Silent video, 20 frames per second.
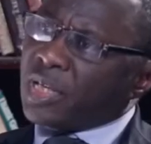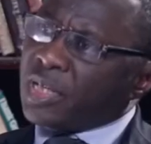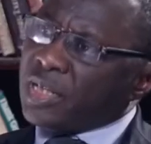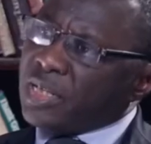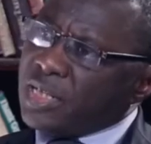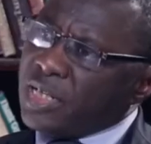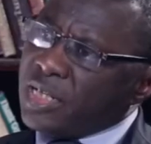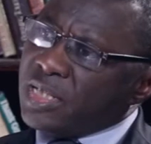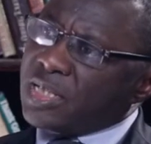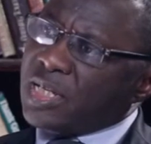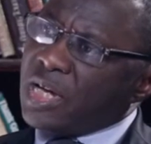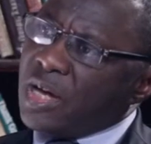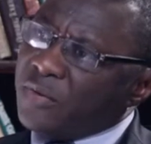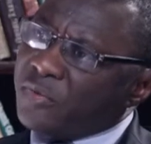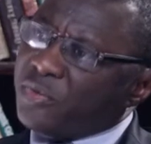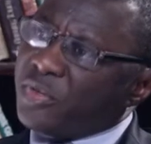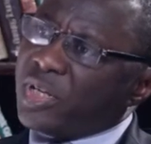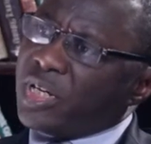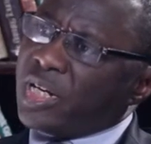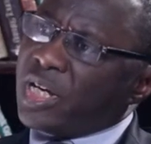this
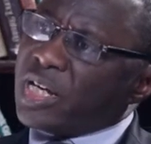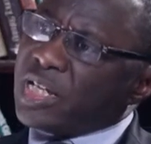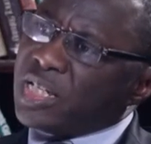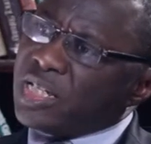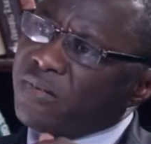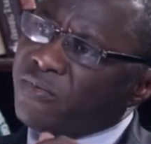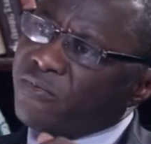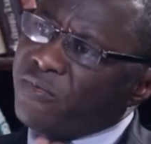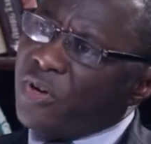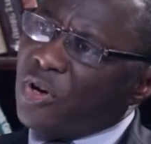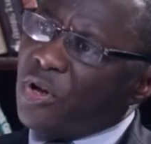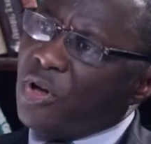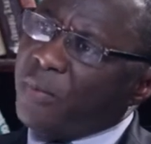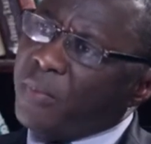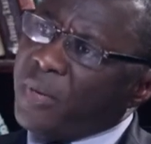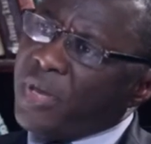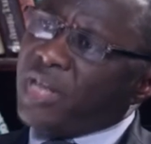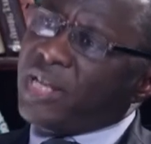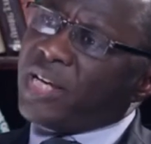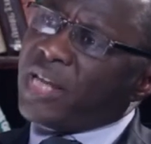country can develop
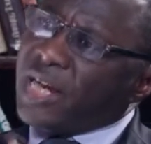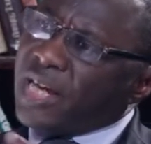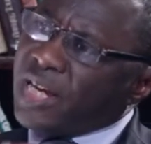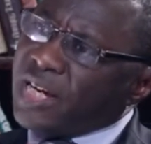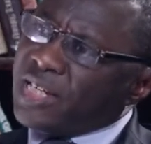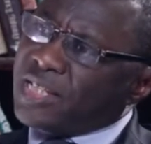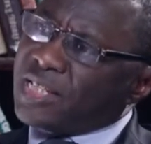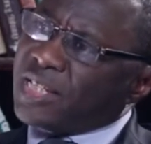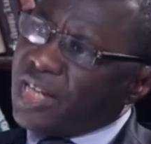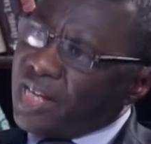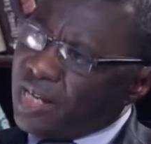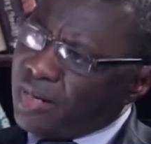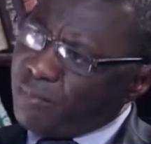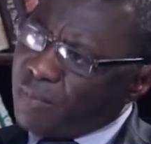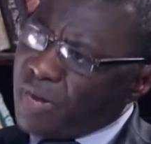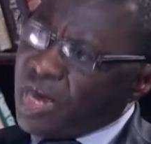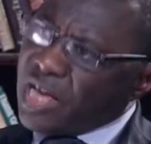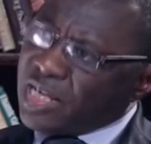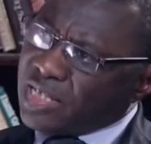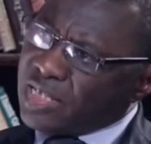a critical
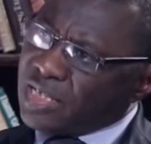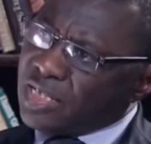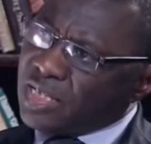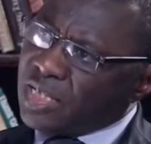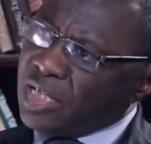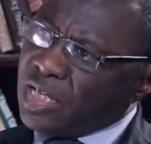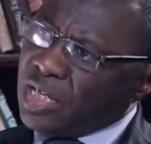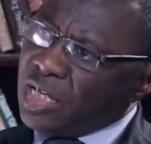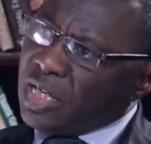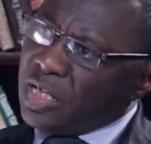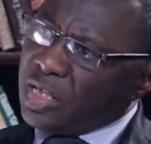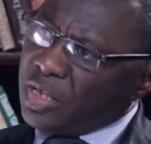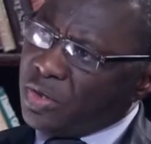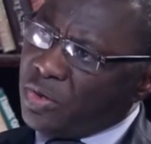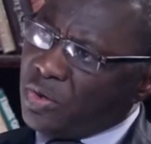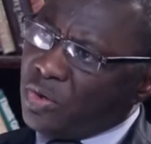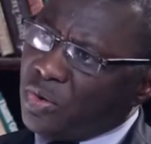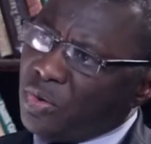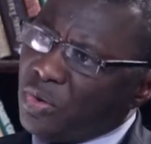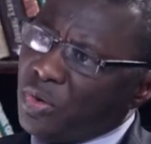mass,
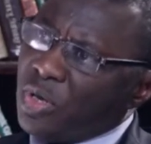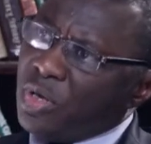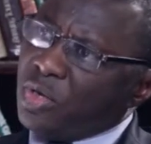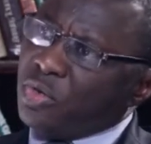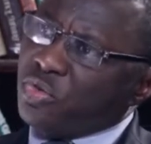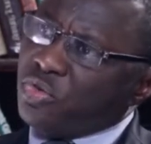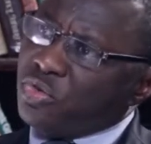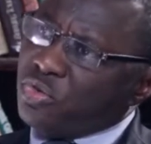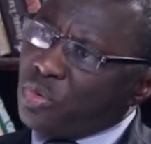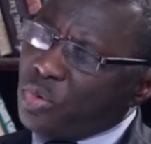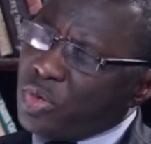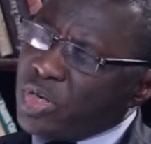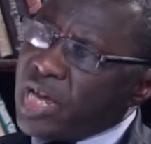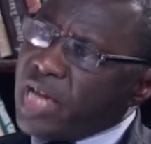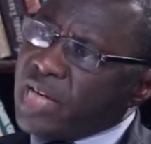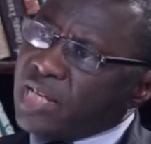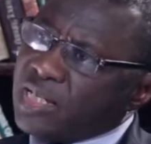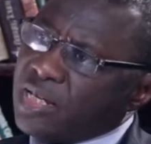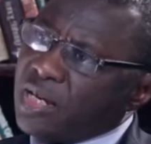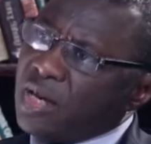so
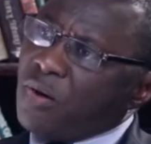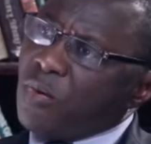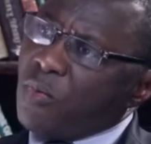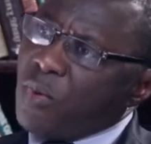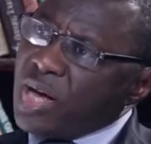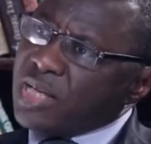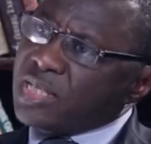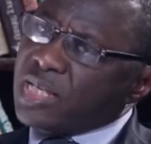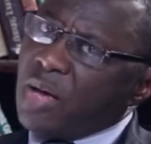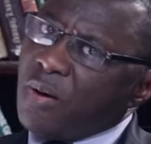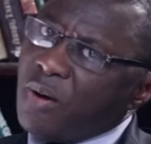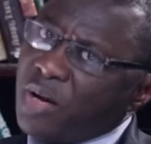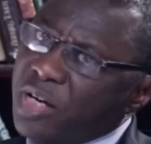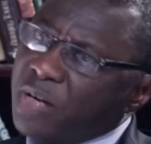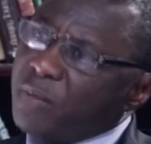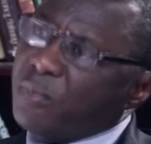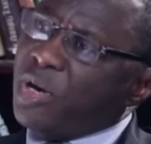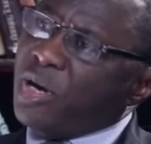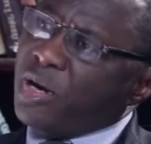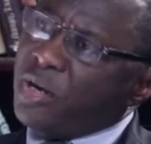that once our
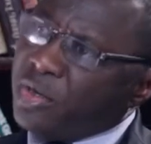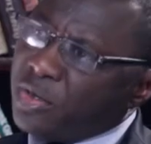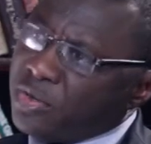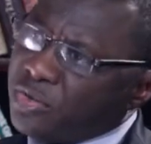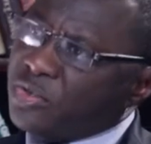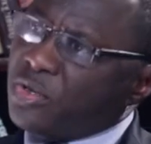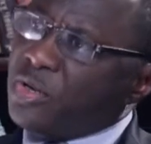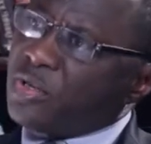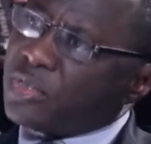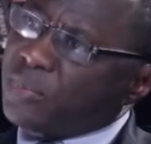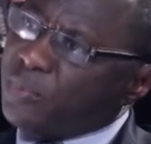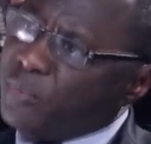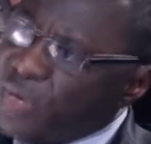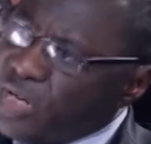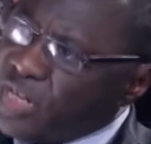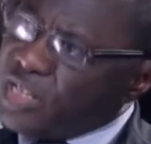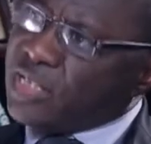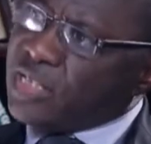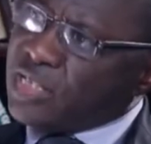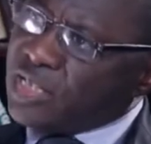human resource
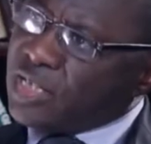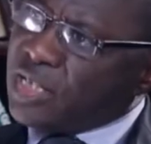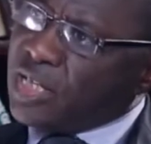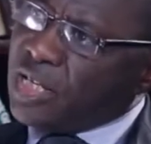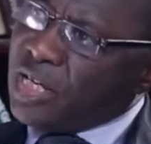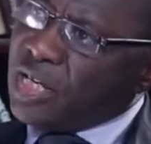base,